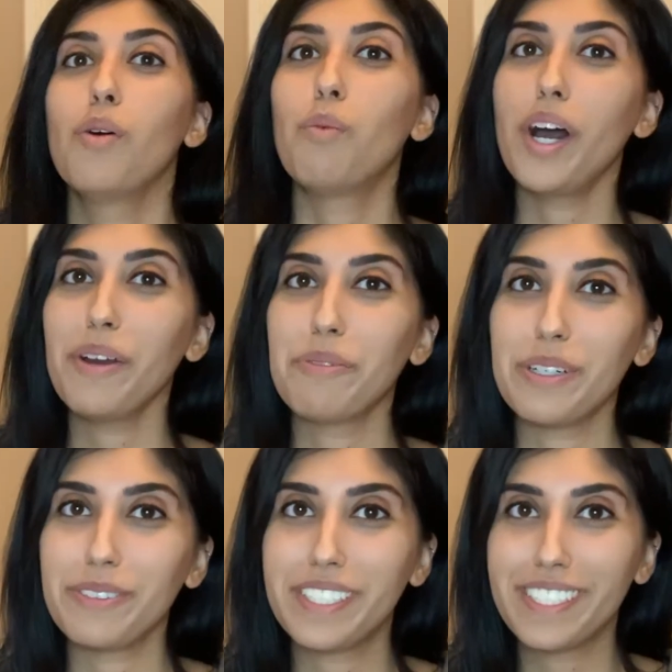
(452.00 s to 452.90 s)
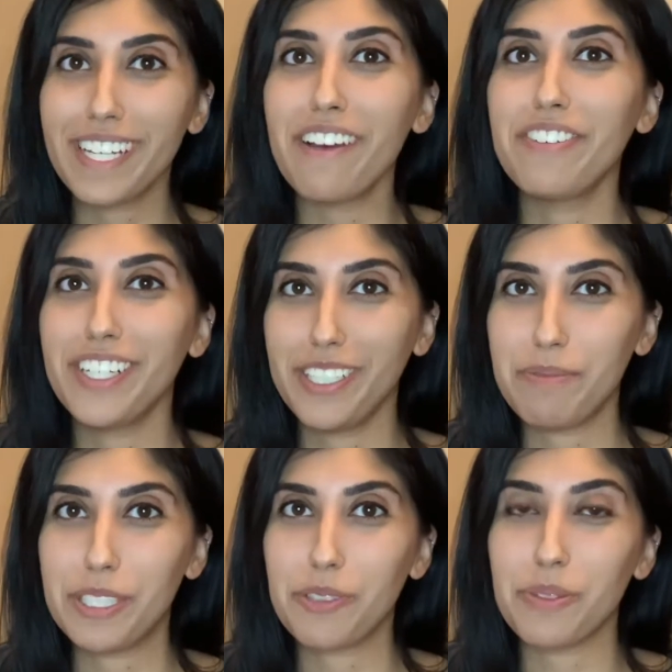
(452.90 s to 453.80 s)
What I will definitely
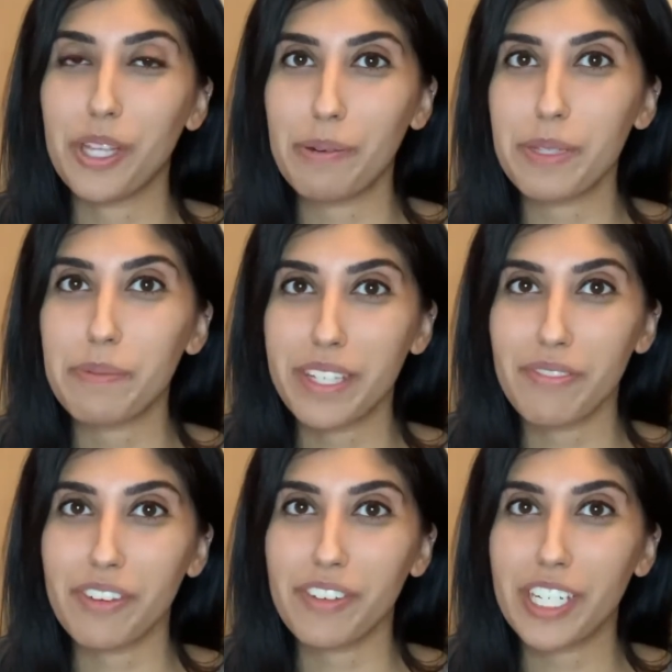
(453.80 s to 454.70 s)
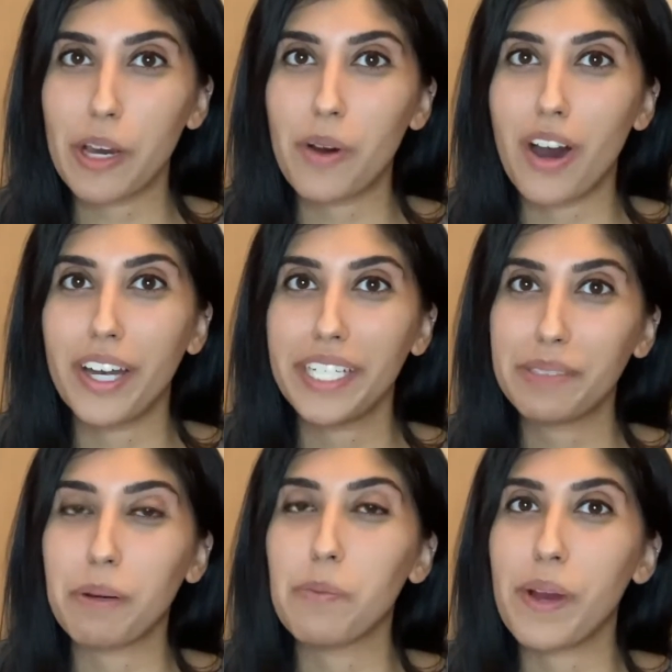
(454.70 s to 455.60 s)
be doing though a specific video on is
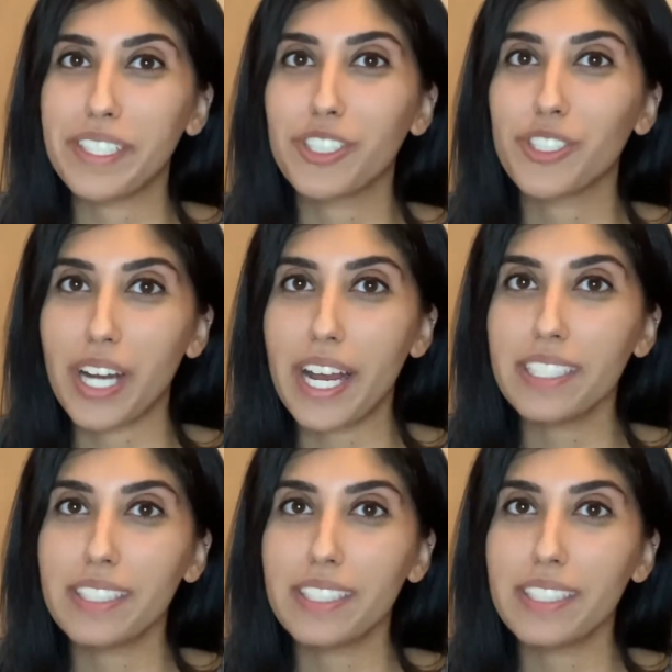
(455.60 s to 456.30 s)
my wedding dress.